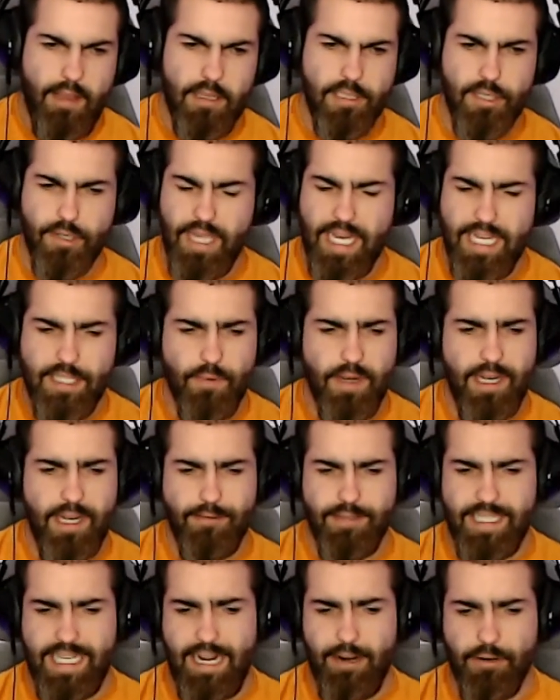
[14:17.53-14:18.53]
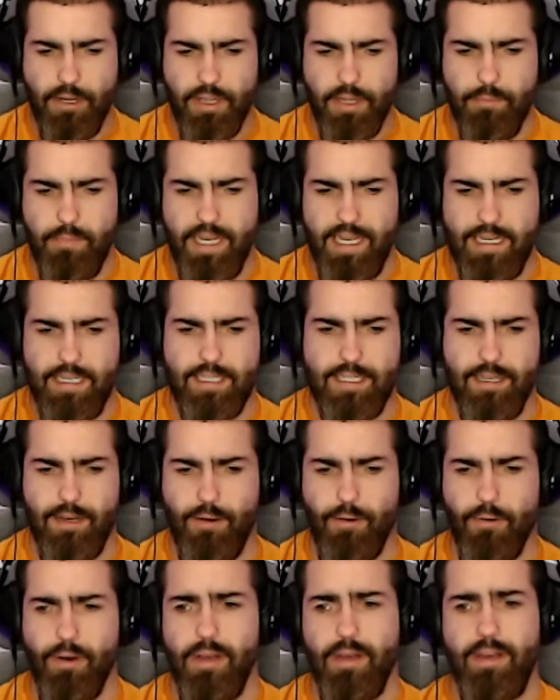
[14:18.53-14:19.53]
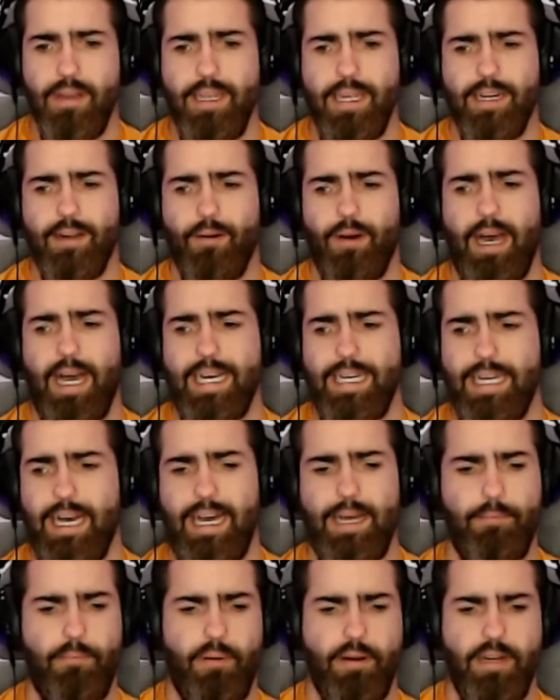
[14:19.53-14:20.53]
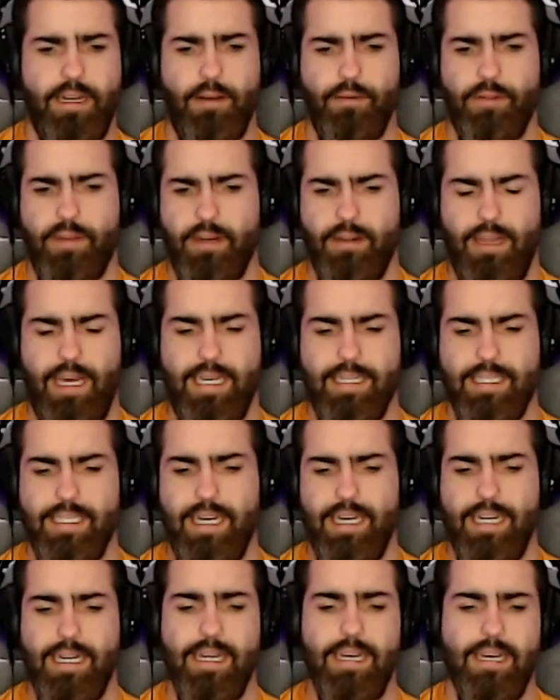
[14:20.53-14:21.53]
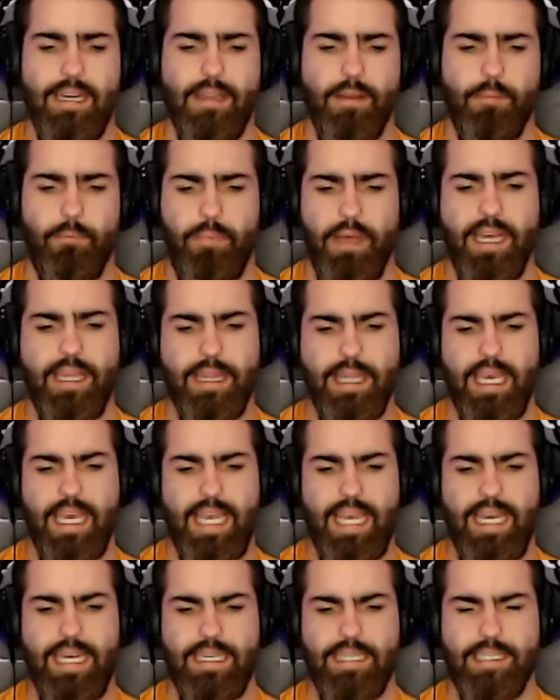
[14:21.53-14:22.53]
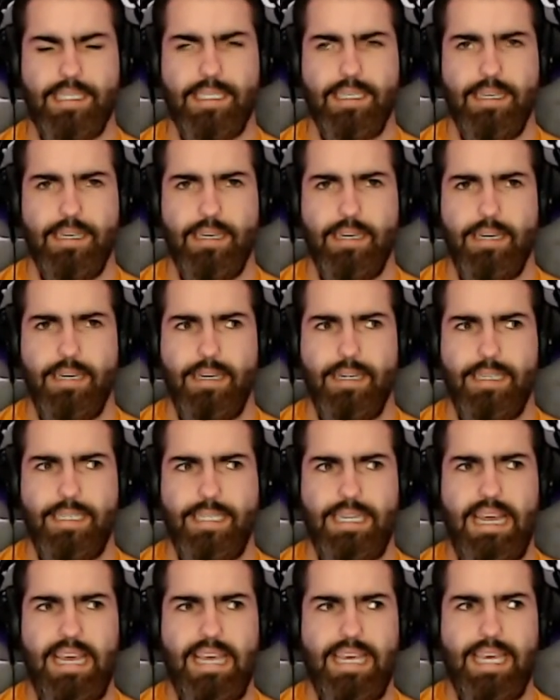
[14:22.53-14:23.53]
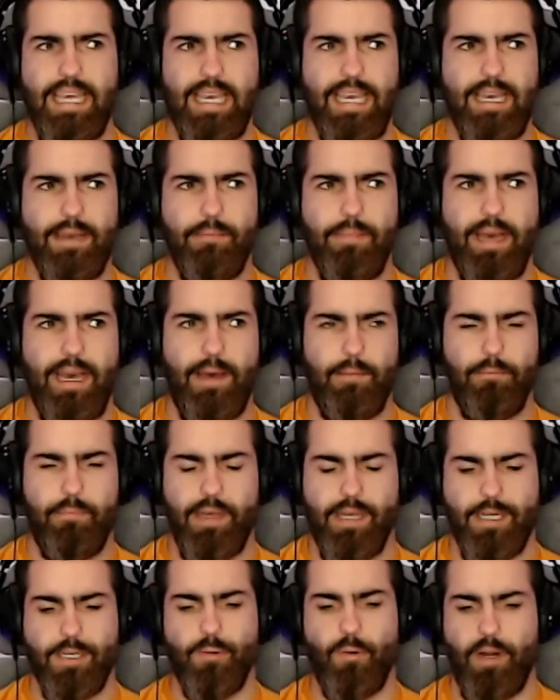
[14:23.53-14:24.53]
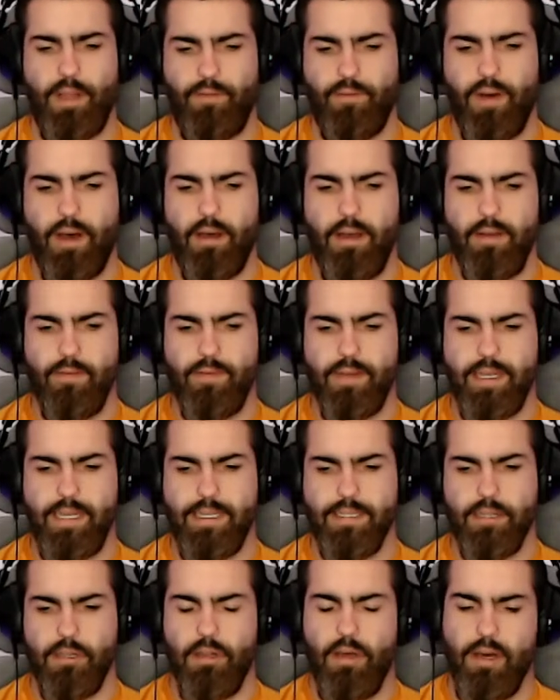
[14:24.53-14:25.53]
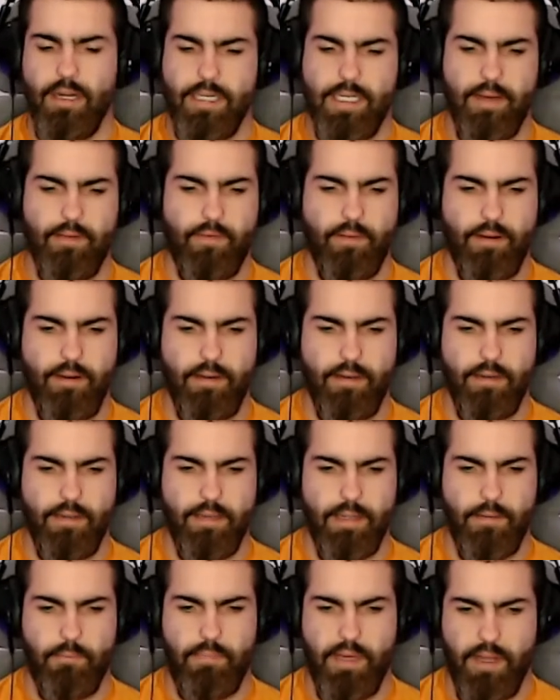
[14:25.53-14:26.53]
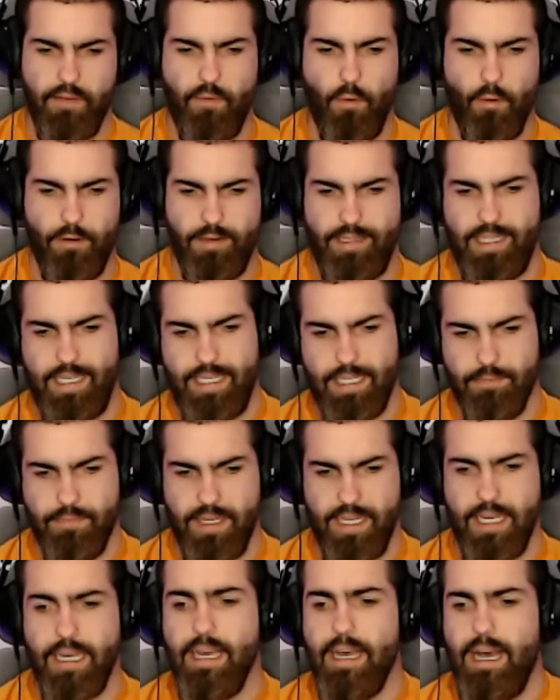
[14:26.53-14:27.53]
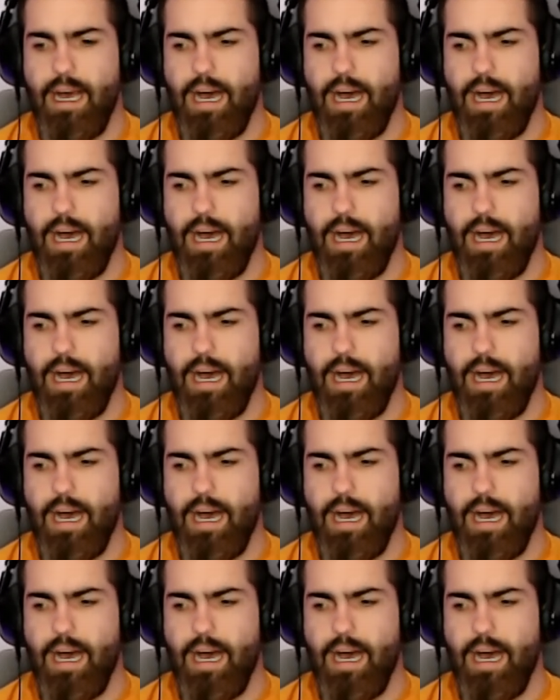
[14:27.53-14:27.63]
So that's why I was down on the pick. So, I put it out there last night. The big thing is taking him at pick 25 is a lot different than pick 14 to me.